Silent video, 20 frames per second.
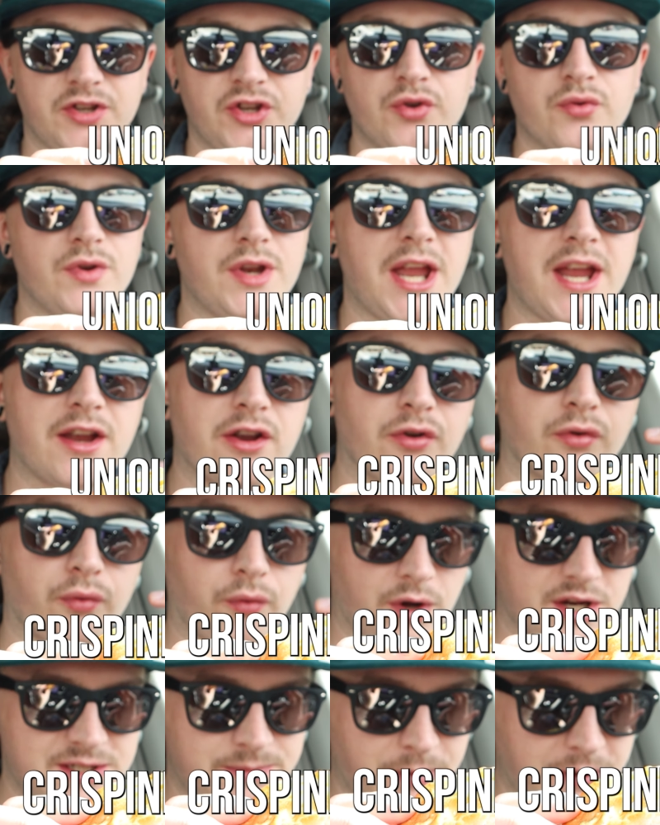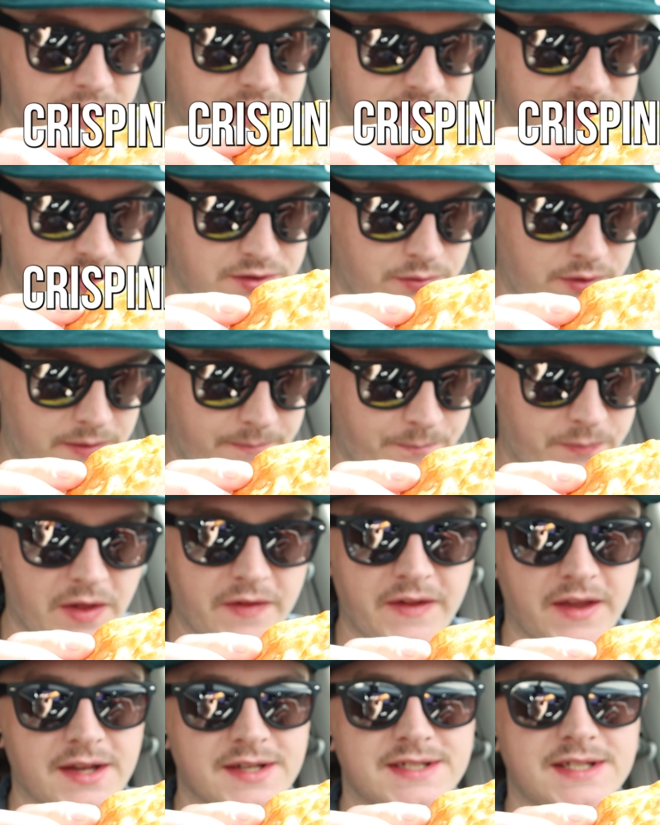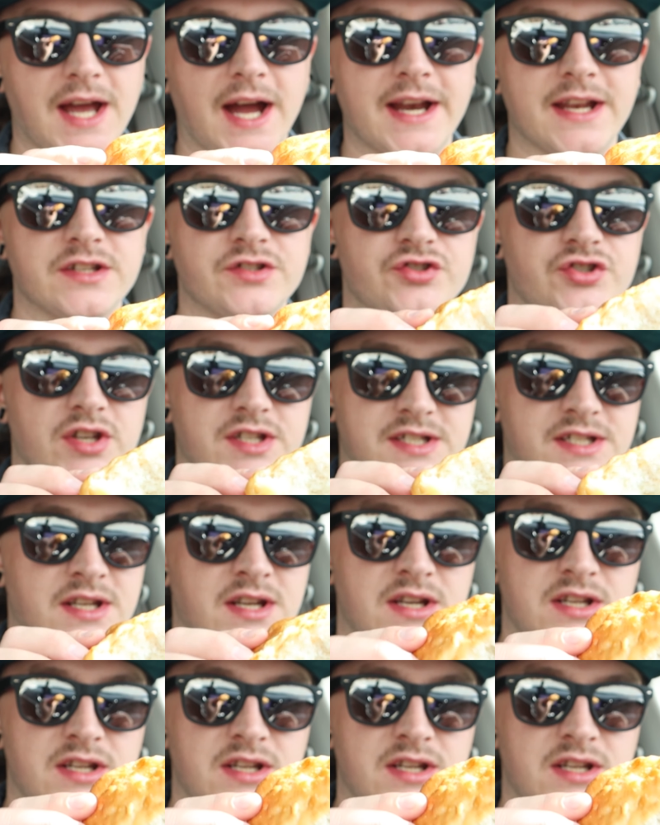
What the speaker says: unique crispiness to it, and the inside is just